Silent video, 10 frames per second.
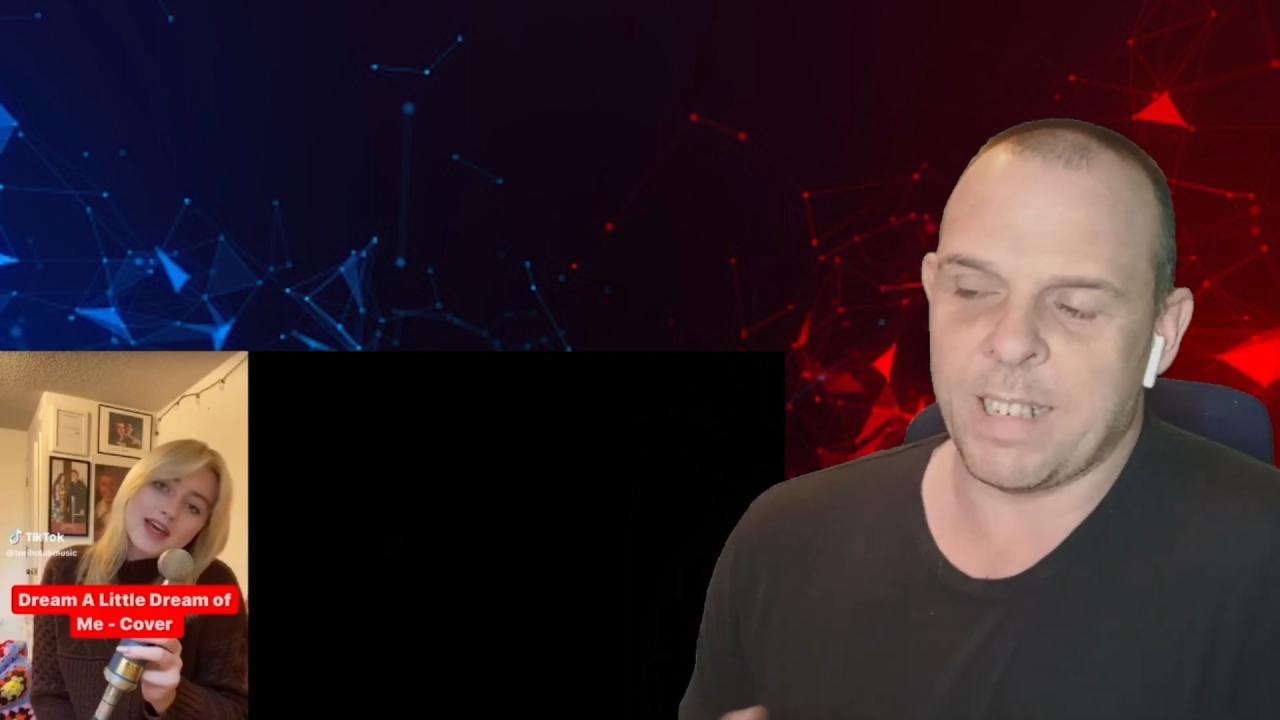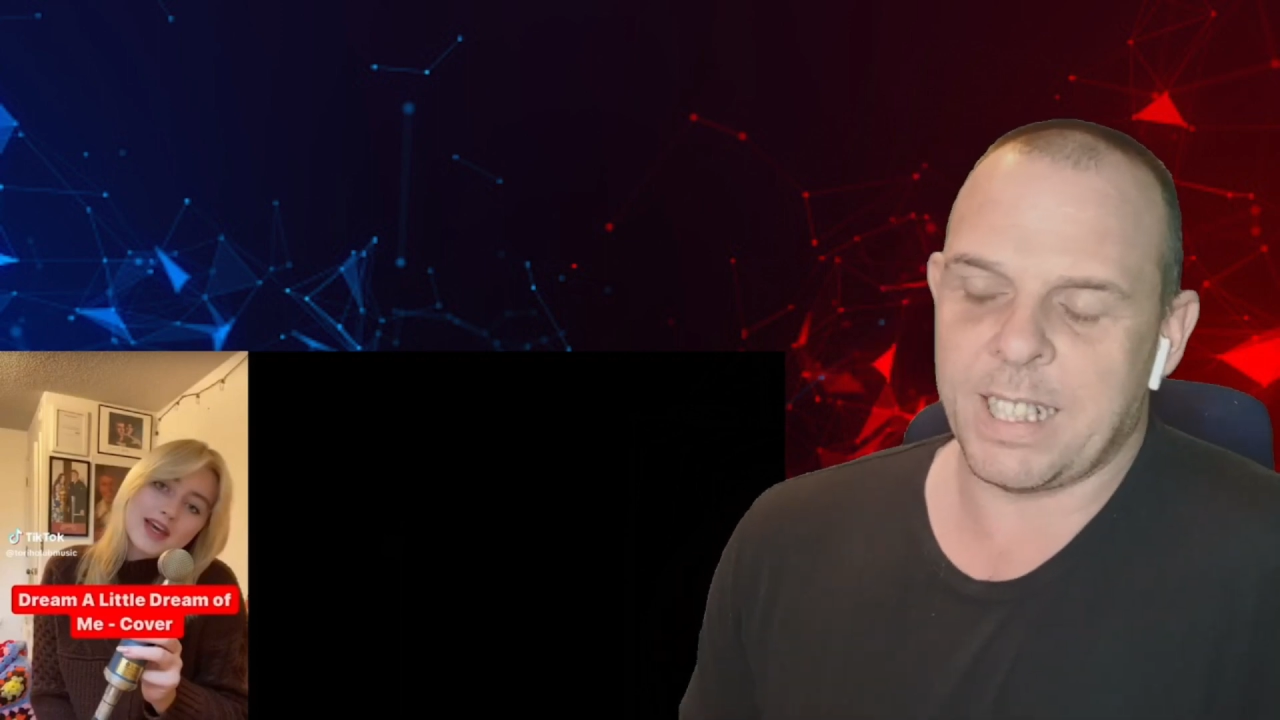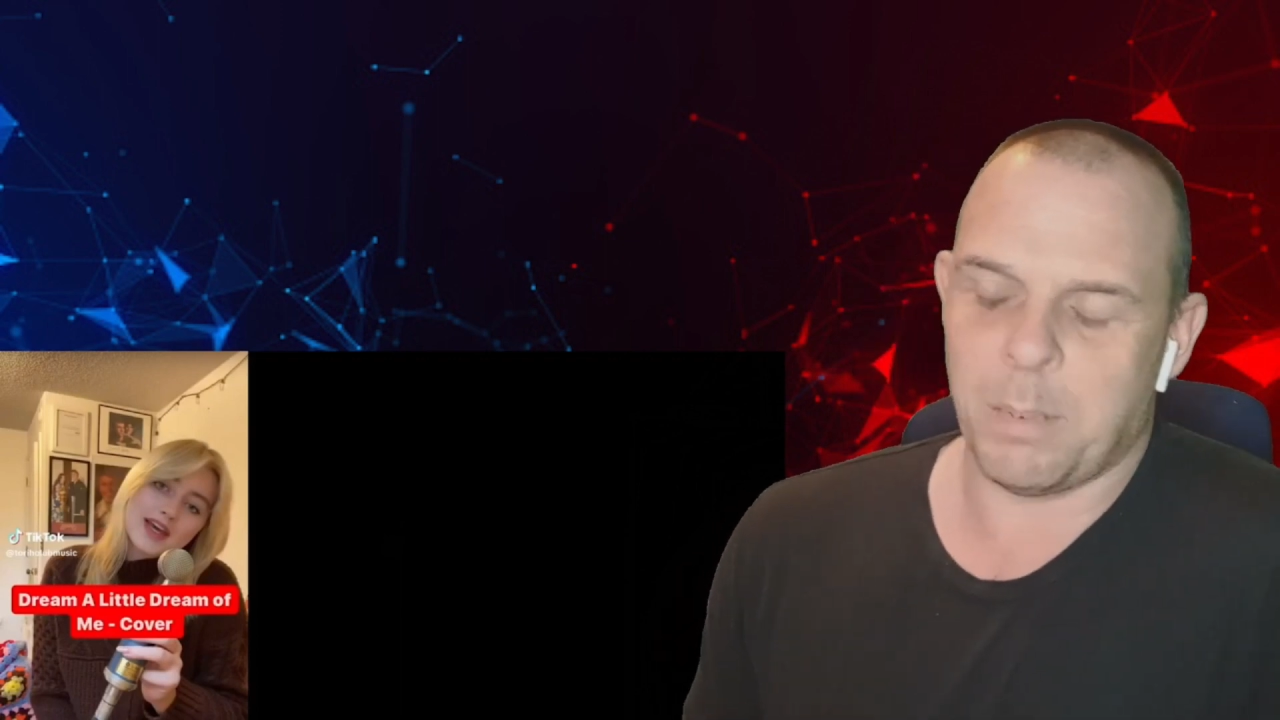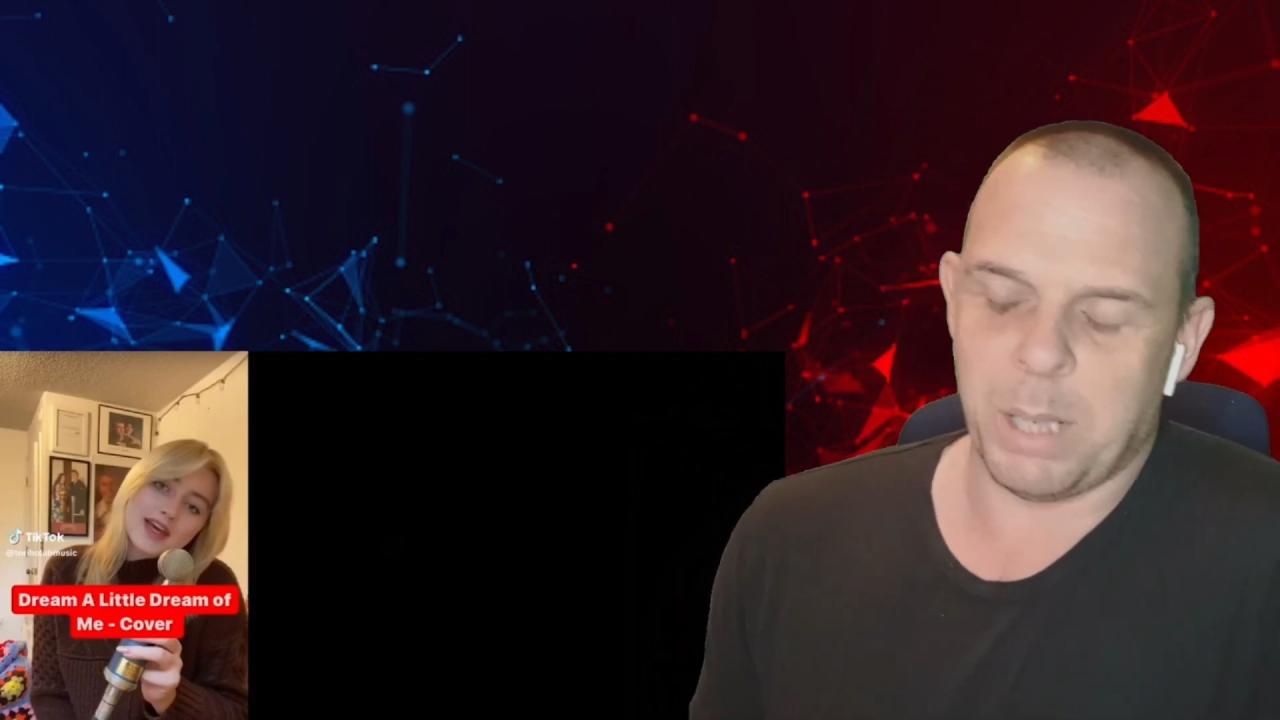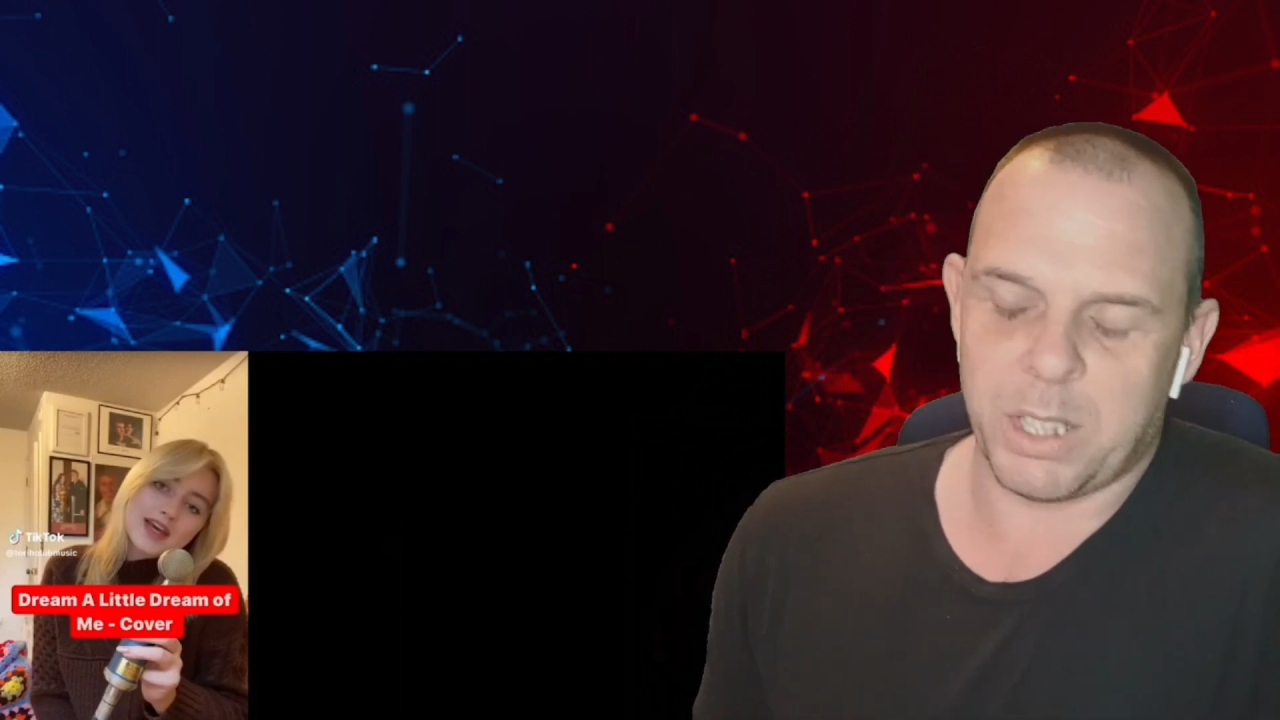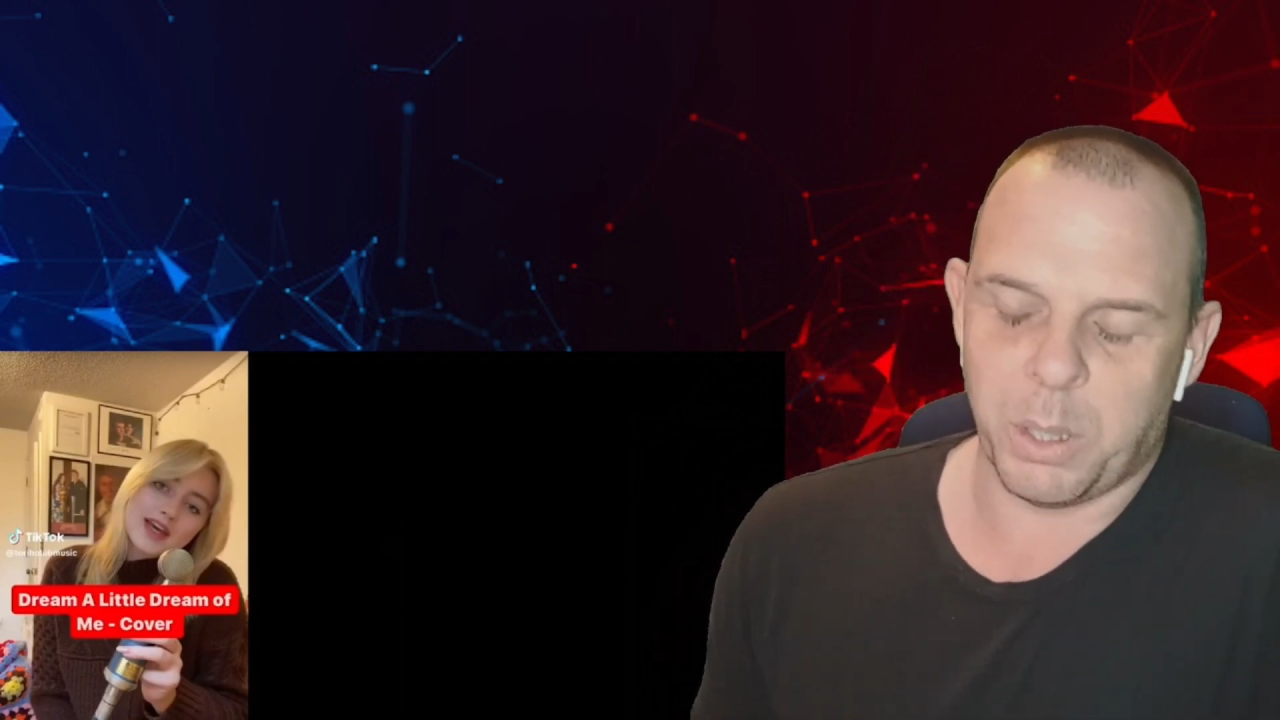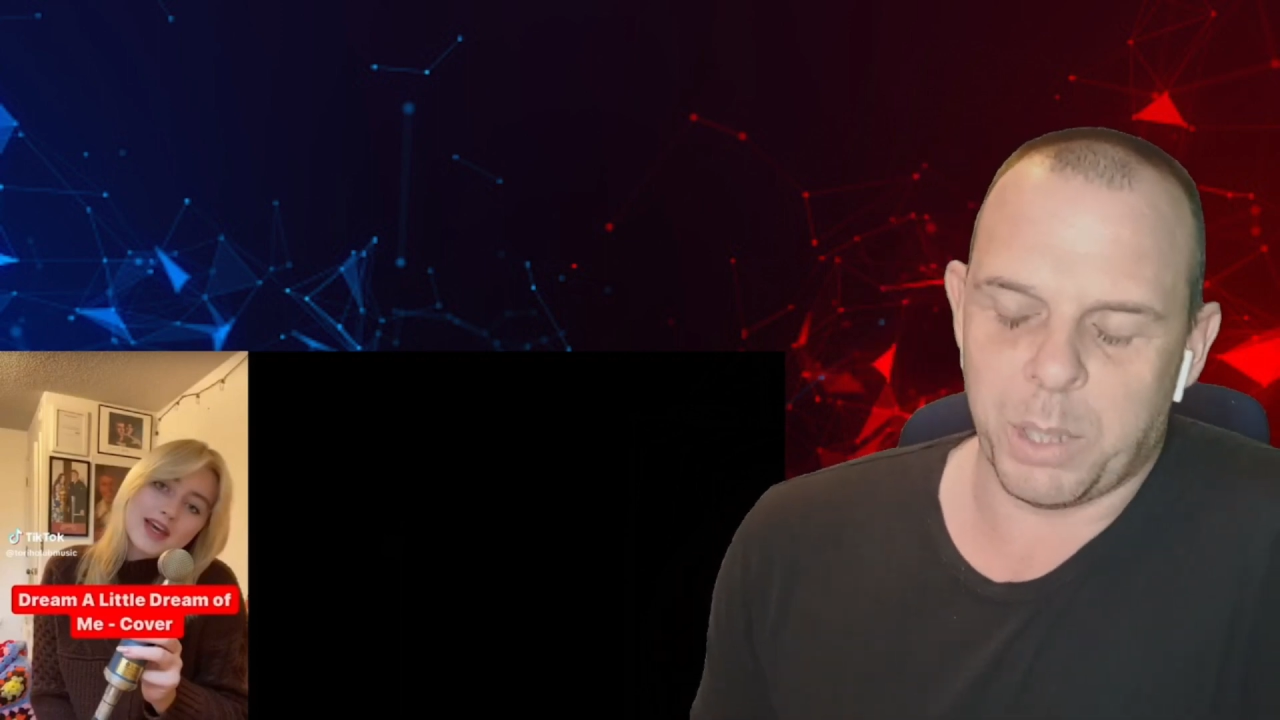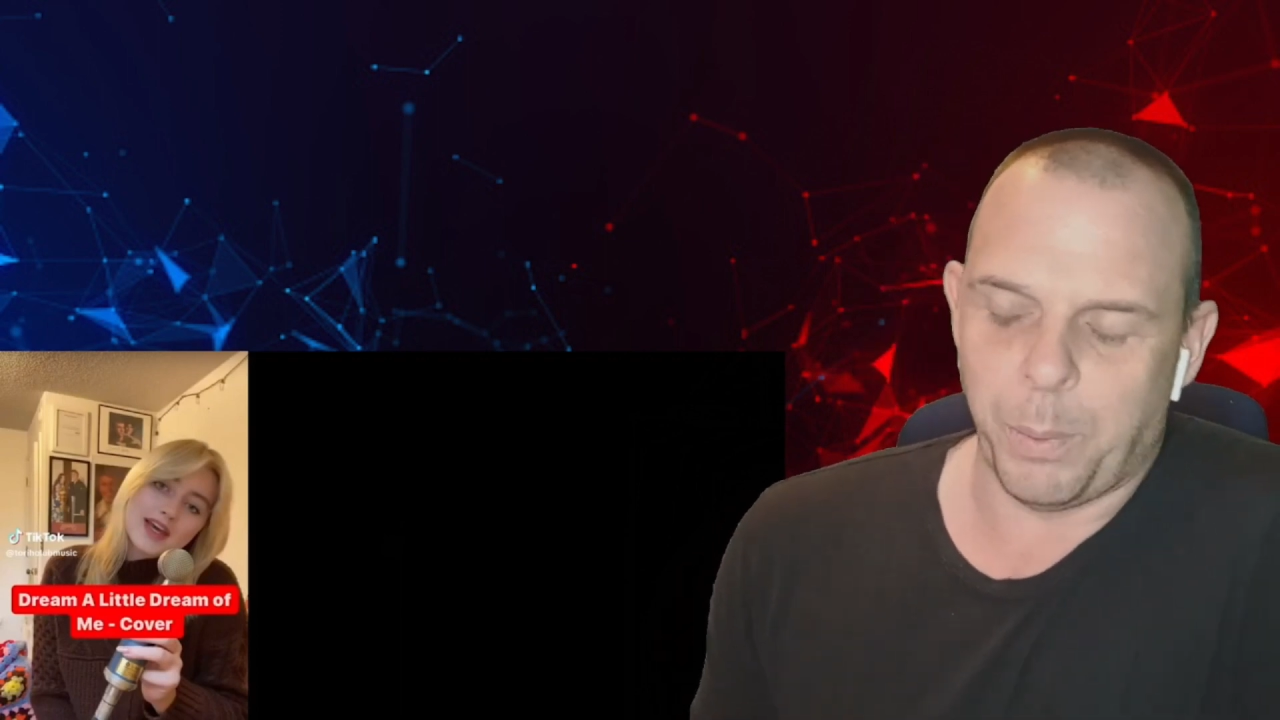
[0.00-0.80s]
similar to the